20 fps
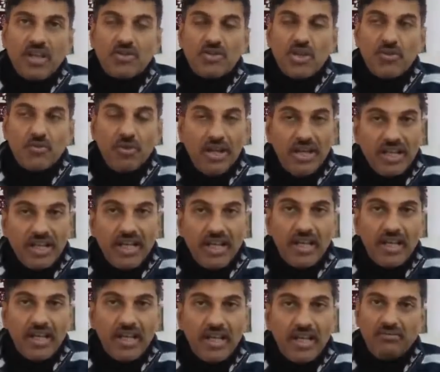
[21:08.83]
So it will
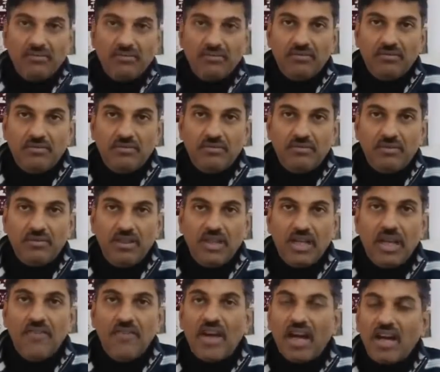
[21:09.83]
delay.
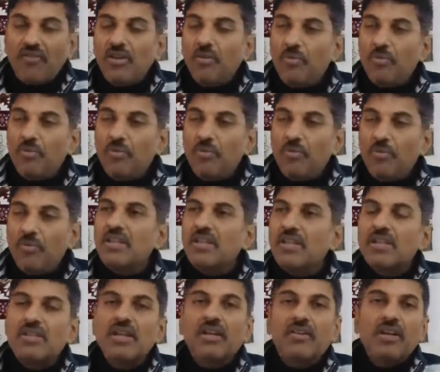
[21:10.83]
And that will be
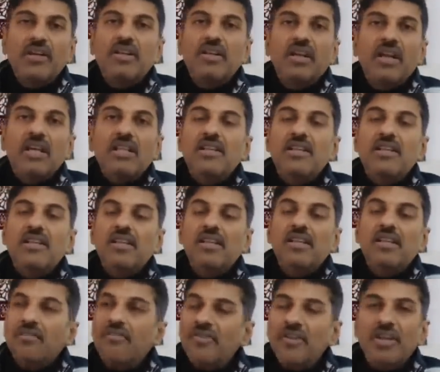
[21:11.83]
unnecessarily creating anxiety
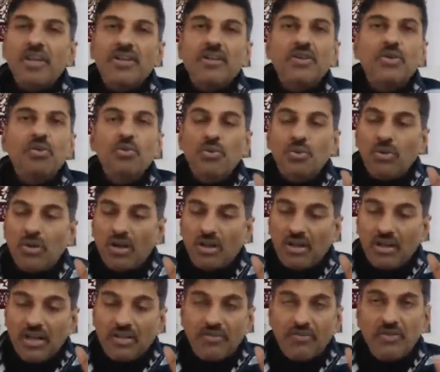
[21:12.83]
and fear in you. Do not
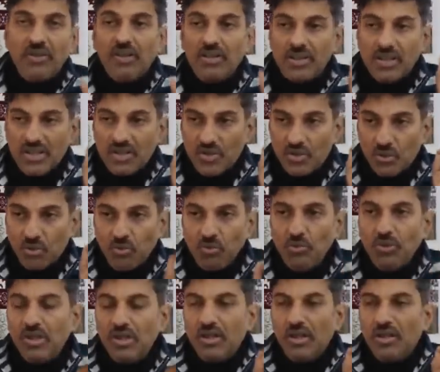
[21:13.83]
get fear, just
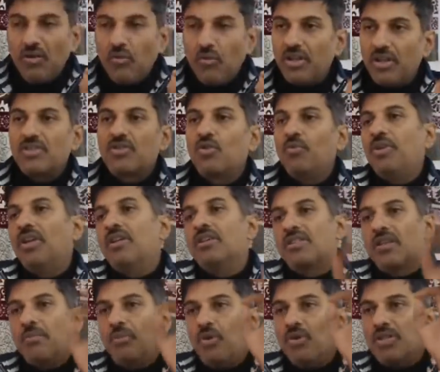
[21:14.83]
do what is to be done.
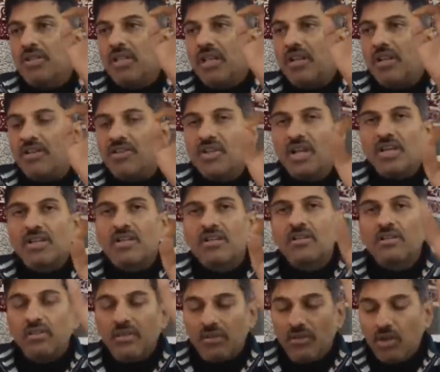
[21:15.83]
Suppose they reject,
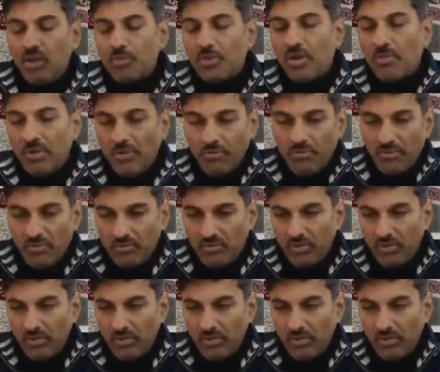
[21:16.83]
no problem.